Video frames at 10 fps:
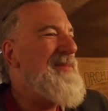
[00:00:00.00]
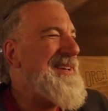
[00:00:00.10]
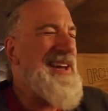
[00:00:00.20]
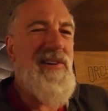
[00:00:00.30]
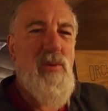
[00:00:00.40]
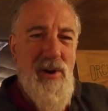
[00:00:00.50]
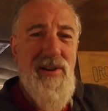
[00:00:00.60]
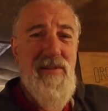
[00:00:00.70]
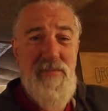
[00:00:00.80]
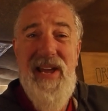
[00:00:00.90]
But yeah, wearing
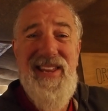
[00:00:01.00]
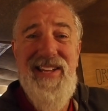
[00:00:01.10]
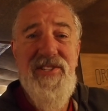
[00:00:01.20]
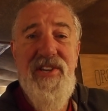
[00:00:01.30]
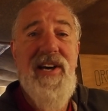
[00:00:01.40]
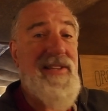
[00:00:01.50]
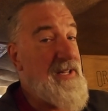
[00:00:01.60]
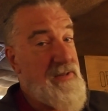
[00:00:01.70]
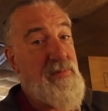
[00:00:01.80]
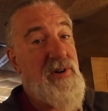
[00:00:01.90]
a beanie inside like
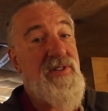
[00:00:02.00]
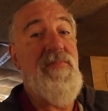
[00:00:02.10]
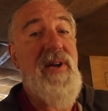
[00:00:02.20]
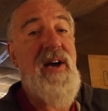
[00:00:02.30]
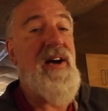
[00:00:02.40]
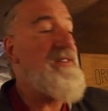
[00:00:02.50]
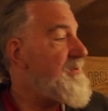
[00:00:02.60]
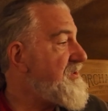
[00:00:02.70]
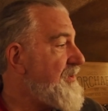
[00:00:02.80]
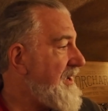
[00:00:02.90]
the person behind you
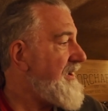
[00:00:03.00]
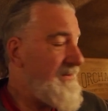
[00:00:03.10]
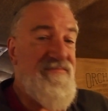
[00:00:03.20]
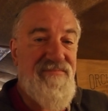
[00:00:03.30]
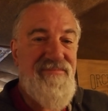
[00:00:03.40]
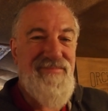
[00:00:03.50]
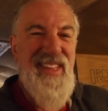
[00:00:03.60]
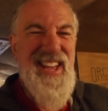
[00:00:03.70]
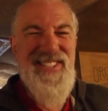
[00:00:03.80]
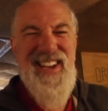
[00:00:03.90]
is wearing,
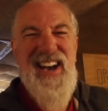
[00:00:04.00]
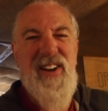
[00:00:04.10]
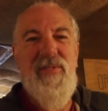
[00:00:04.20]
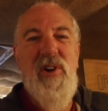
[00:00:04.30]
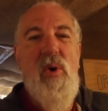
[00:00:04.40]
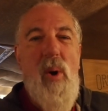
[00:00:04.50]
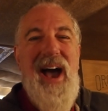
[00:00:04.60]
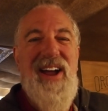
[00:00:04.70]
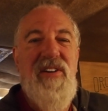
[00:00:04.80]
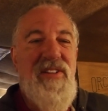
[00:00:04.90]
it's kind of
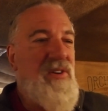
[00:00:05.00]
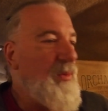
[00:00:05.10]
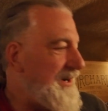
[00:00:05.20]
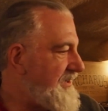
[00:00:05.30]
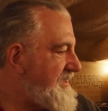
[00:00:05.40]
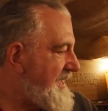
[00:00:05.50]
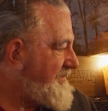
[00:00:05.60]
required in the wintertime